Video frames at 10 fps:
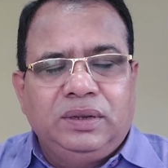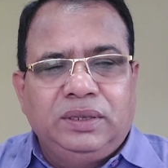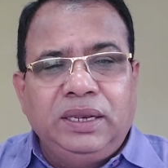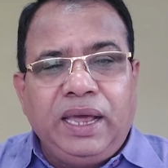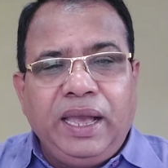
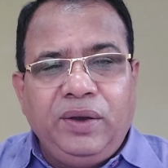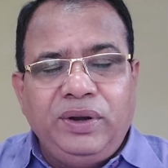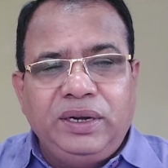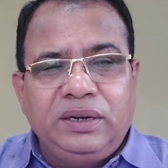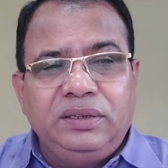Then I have
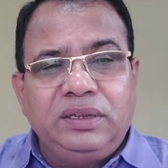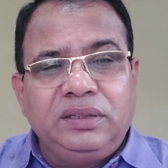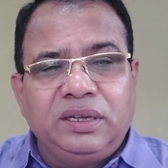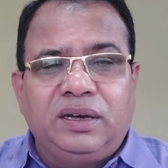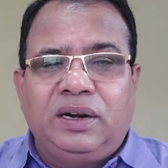written the
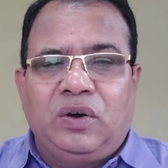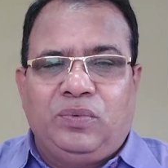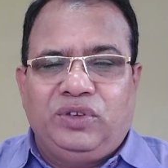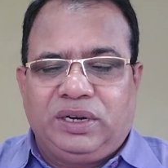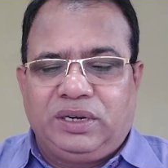third
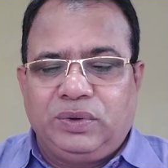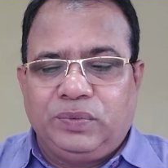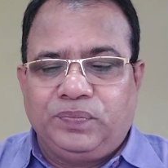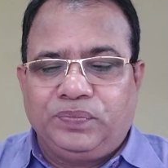objective,